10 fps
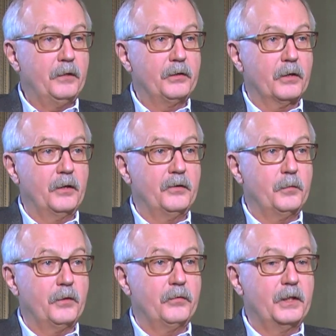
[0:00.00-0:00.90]
of the
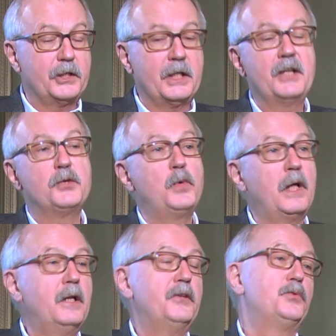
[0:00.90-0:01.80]
concept of religion, as
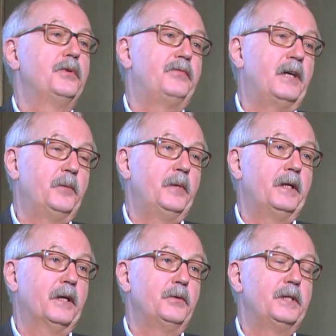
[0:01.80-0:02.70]
well as
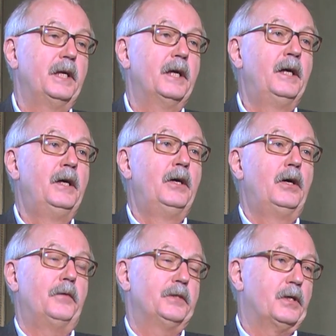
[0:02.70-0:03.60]
refinement and critique
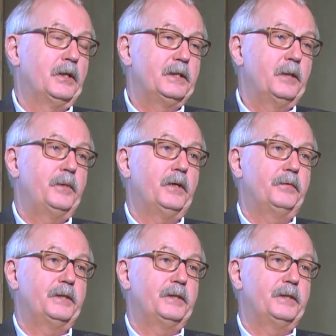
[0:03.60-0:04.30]
of the concept of